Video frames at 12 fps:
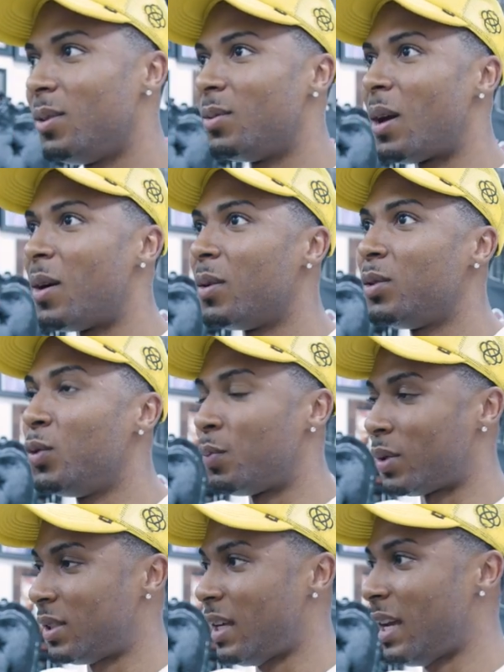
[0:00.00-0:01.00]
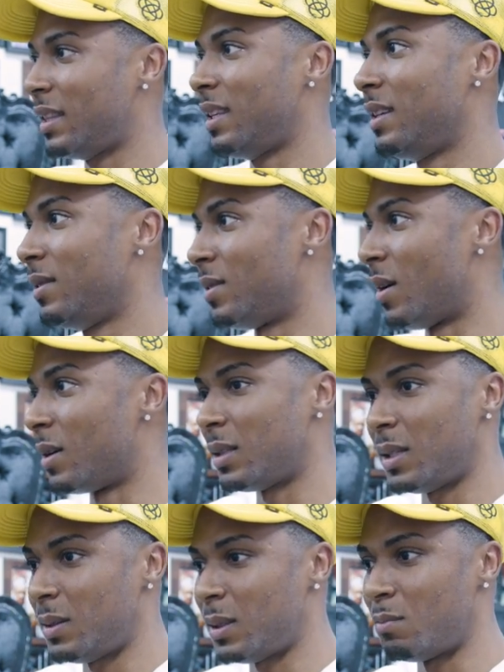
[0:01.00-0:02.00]
you know, you protect it, you know,
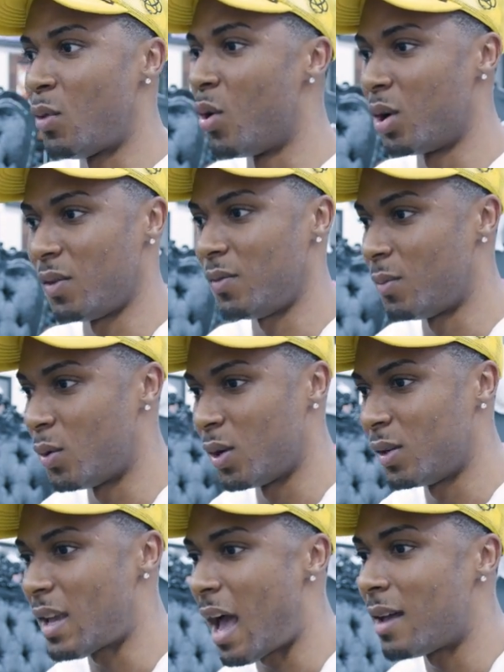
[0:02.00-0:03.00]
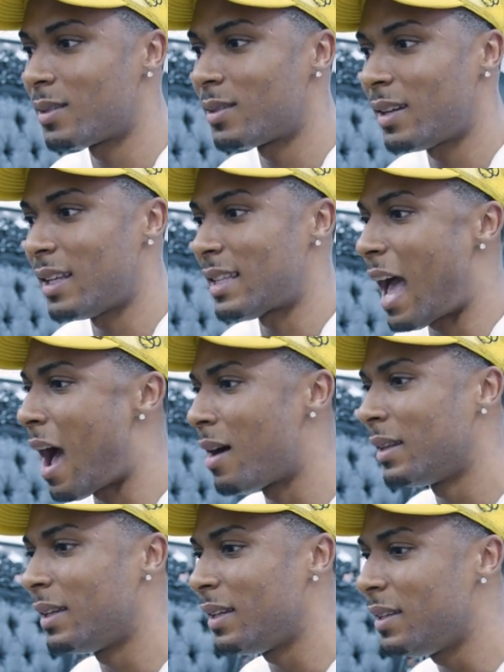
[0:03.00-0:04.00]
because it's more of y'all. So that's
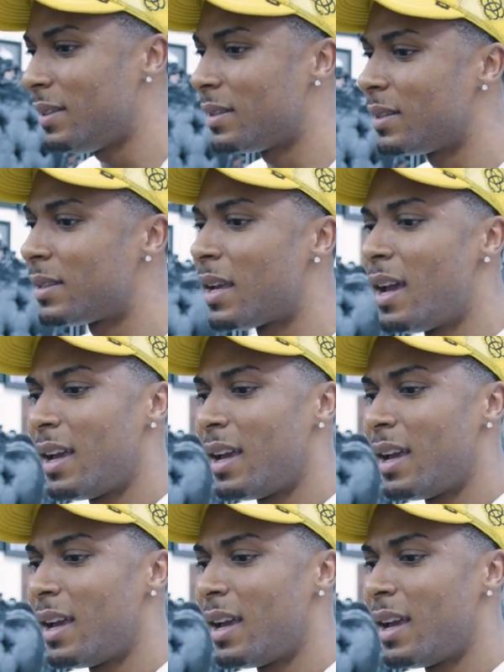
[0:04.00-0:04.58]
all it is.